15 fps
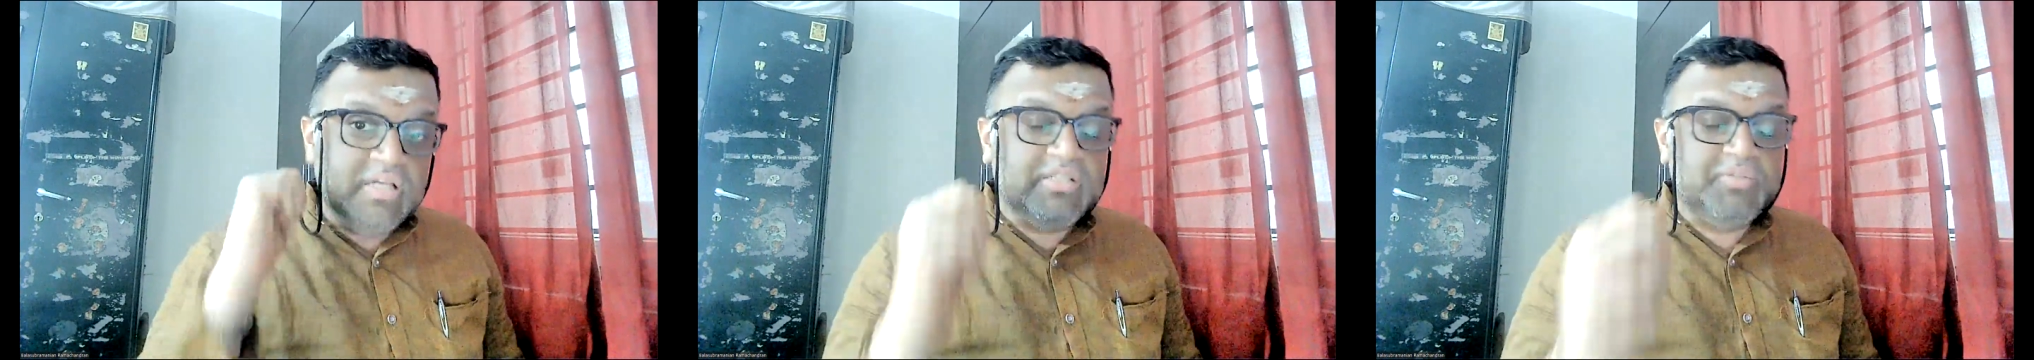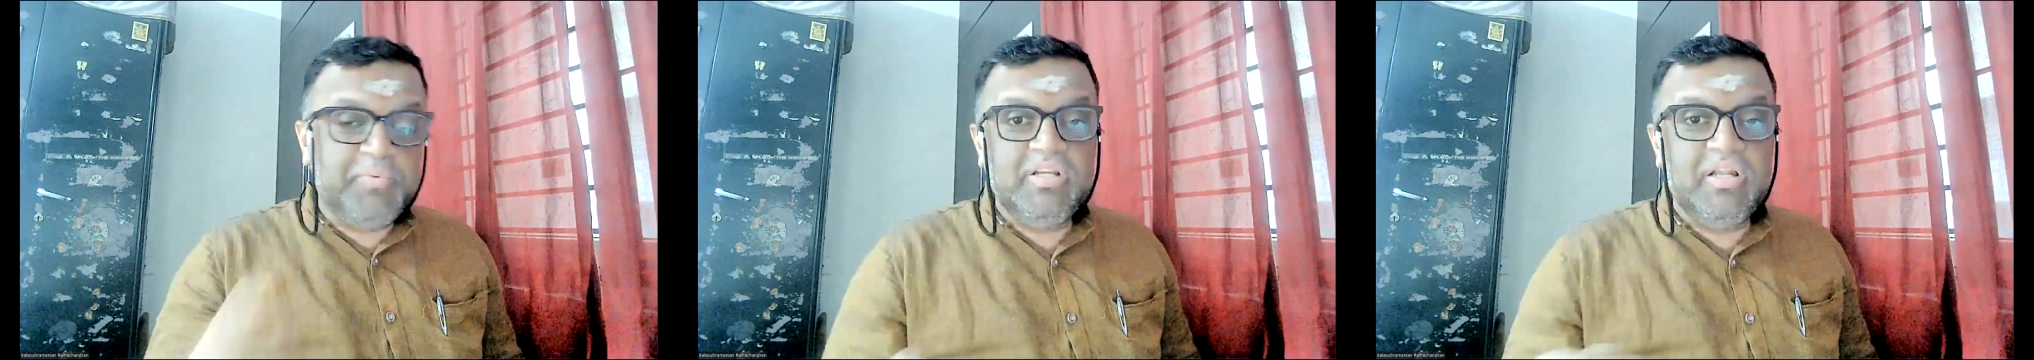
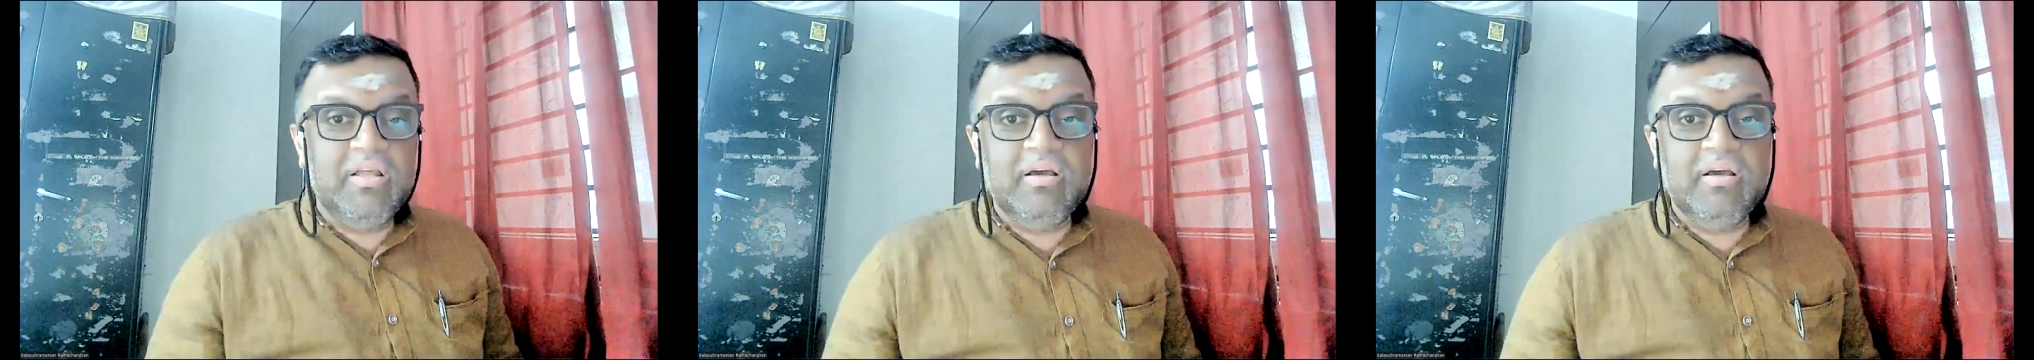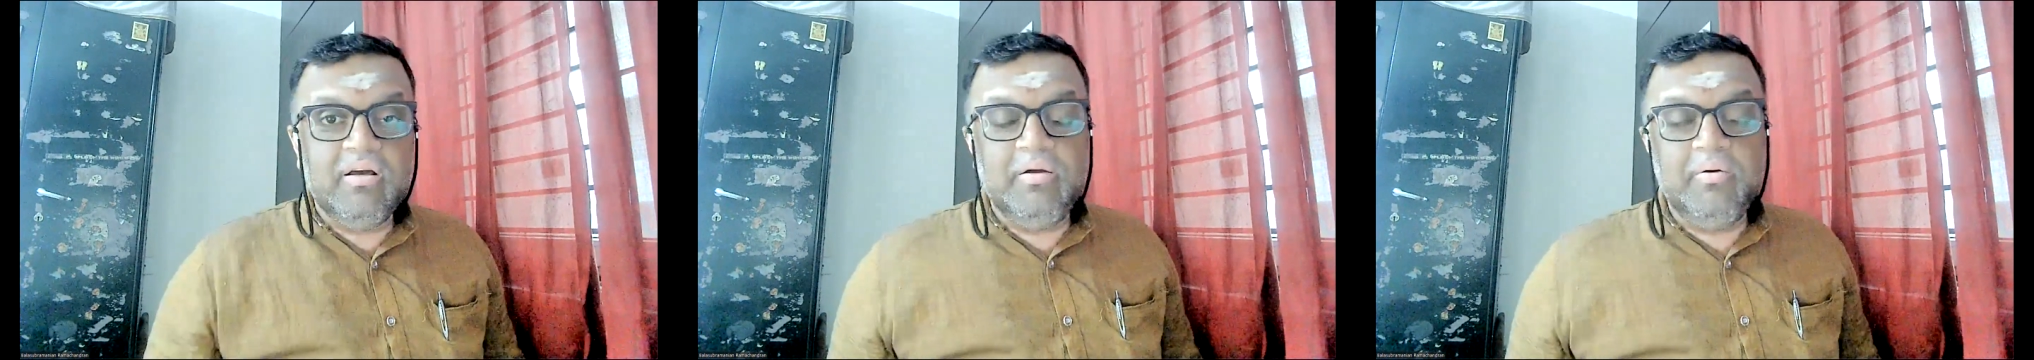
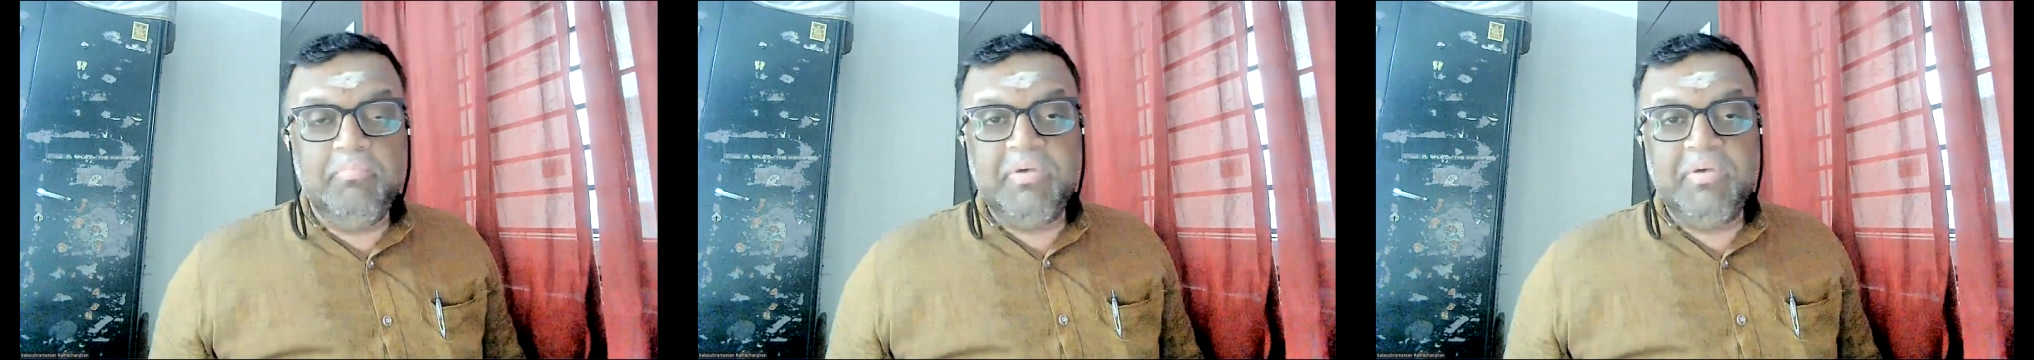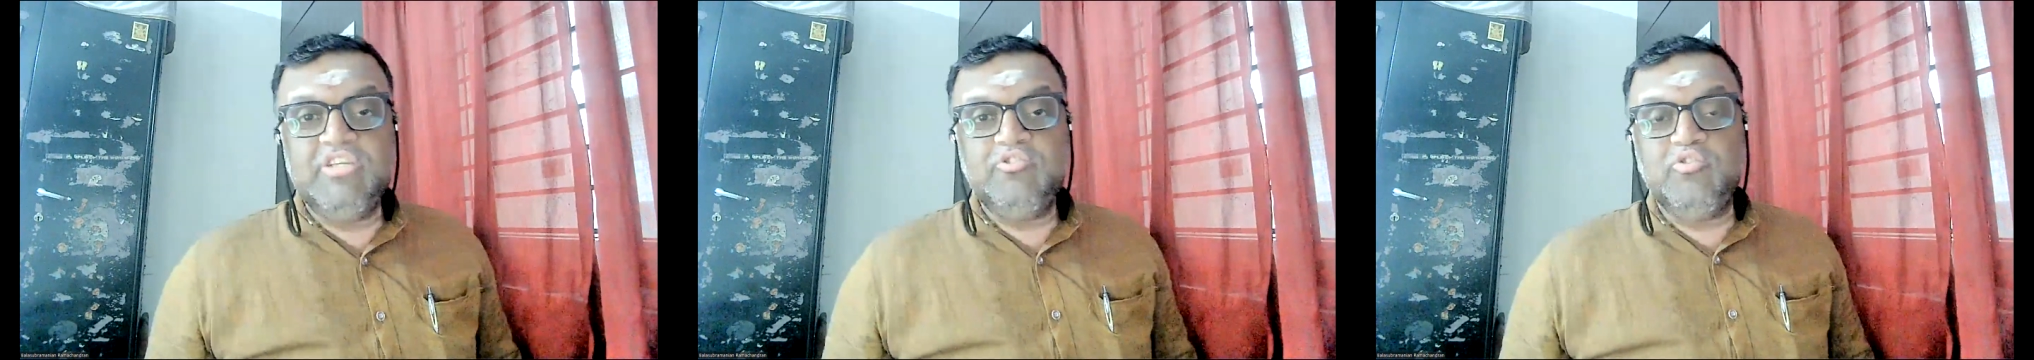especially a
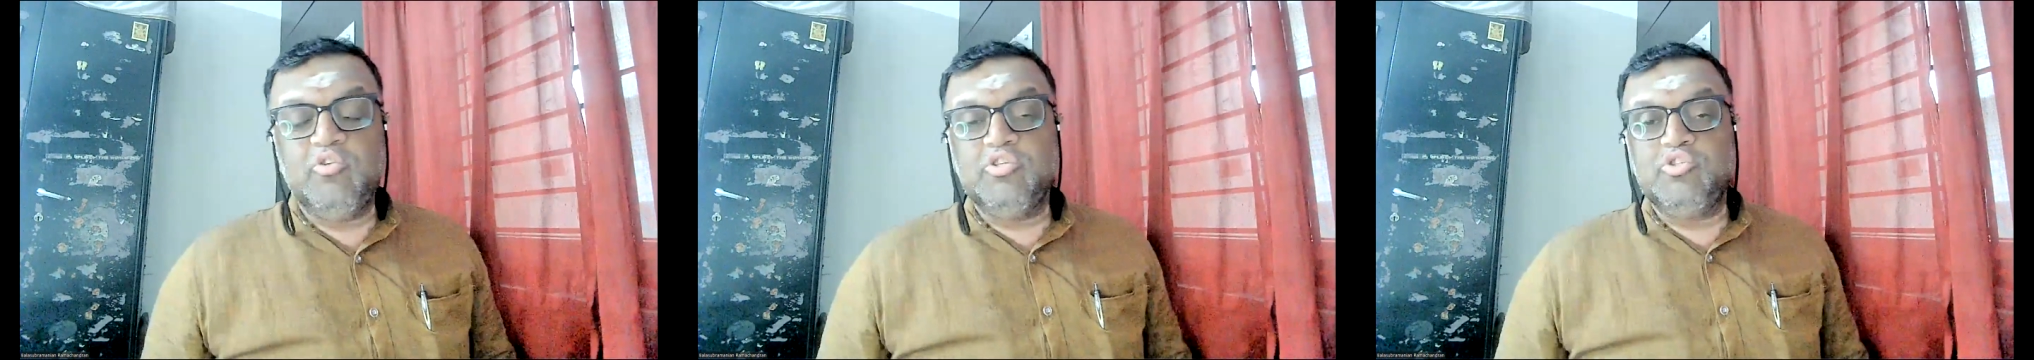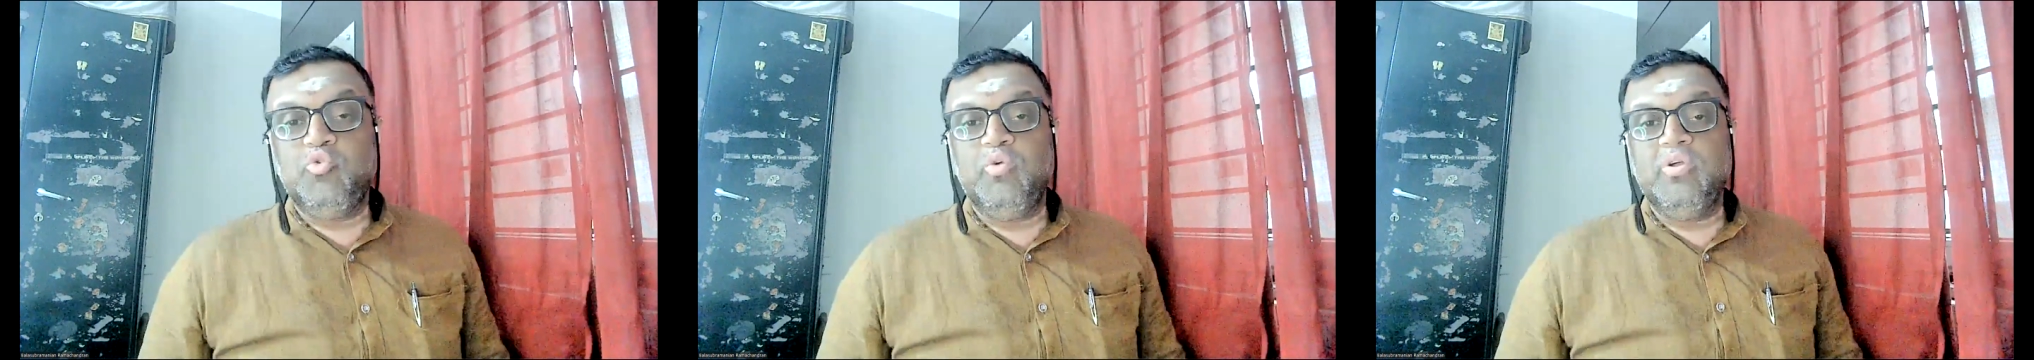message to
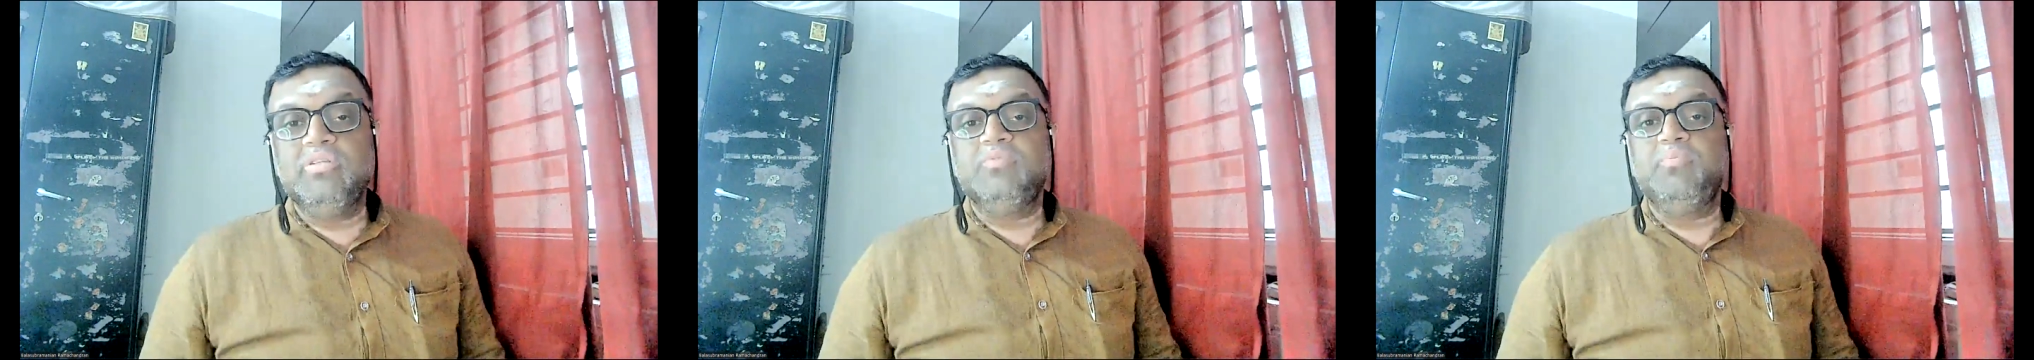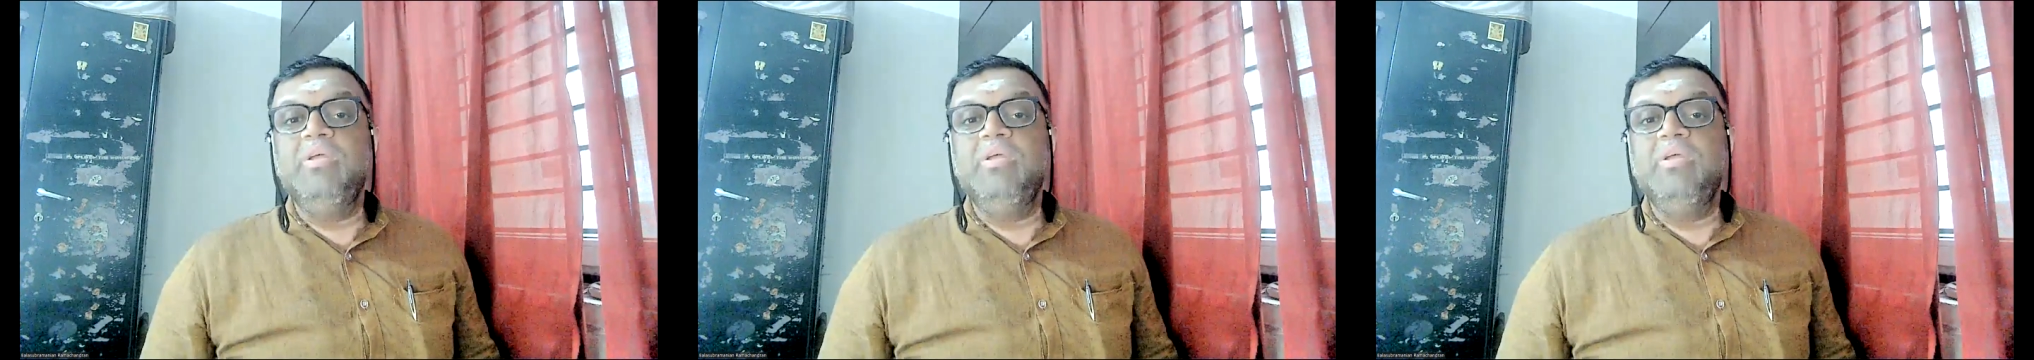the students.